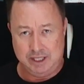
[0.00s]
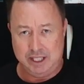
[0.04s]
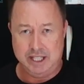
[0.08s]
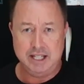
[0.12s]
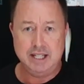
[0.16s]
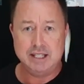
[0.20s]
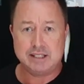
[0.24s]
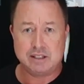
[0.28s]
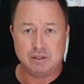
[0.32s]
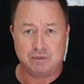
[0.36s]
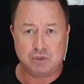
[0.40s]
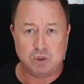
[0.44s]

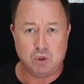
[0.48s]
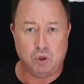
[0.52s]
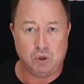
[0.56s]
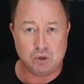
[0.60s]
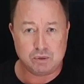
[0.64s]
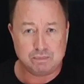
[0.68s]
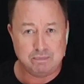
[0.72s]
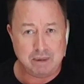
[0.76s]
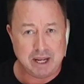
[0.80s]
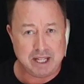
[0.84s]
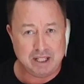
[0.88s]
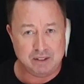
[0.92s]
He is, of
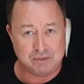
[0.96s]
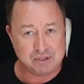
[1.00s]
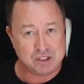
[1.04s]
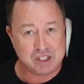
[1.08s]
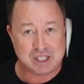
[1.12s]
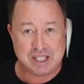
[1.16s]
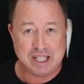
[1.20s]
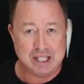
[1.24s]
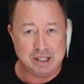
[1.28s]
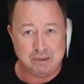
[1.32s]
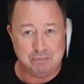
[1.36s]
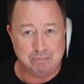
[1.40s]
course, made of
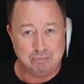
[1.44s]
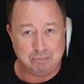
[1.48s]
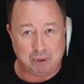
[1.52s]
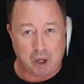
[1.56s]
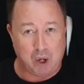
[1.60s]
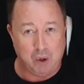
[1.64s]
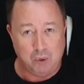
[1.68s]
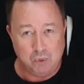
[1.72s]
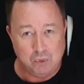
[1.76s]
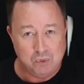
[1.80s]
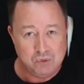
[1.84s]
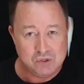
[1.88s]
skin and
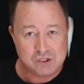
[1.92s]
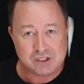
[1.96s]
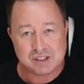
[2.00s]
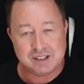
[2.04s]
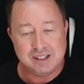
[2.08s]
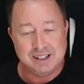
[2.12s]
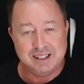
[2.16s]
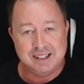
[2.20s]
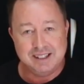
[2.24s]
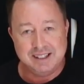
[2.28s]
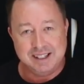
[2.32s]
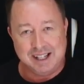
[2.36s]

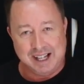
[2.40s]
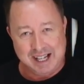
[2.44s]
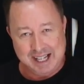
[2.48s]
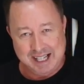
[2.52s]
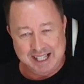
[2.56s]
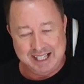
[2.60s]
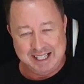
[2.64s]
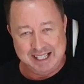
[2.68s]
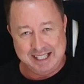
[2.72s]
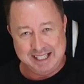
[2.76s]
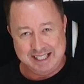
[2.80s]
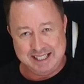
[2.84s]
bones,
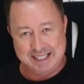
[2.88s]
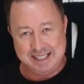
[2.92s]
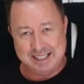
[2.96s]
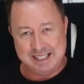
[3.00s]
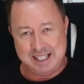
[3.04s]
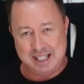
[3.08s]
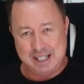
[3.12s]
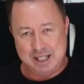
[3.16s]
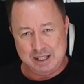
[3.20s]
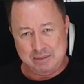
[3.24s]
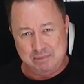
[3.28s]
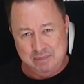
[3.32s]
and
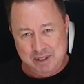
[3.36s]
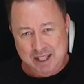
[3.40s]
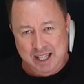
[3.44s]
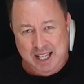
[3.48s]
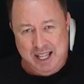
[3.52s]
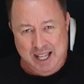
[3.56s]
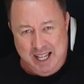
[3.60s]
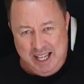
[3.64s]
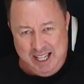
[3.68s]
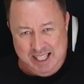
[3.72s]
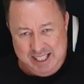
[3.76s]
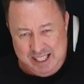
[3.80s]

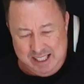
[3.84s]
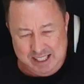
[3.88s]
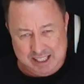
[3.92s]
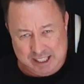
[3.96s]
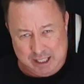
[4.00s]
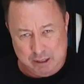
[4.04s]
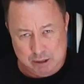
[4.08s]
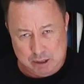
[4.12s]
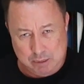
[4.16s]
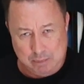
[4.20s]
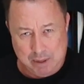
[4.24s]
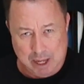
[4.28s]
didn't
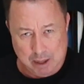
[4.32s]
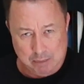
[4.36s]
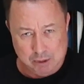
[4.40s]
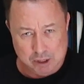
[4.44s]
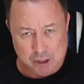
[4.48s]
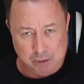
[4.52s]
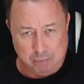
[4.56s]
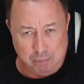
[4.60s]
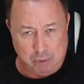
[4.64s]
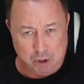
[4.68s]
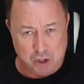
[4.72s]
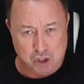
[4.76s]
seem to be
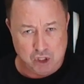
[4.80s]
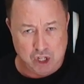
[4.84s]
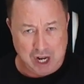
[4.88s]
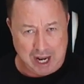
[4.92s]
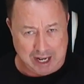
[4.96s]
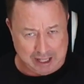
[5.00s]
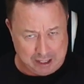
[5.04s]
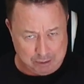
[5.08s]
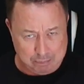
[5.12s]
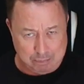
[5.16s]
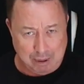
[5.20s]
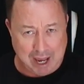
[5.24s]
able to
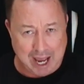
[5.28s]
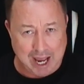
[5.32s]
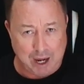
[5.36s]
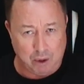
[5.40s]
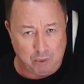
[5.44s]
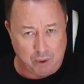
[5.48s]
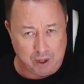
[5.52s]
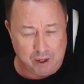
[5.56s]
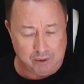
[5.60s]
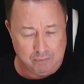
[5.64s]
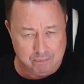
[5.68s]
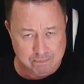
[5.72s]
project
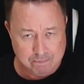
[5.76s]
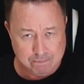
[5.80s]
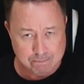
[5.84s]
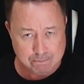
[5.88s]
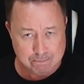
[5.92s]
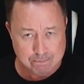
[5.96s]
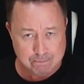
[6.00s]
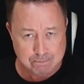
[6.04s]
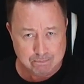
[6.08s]
power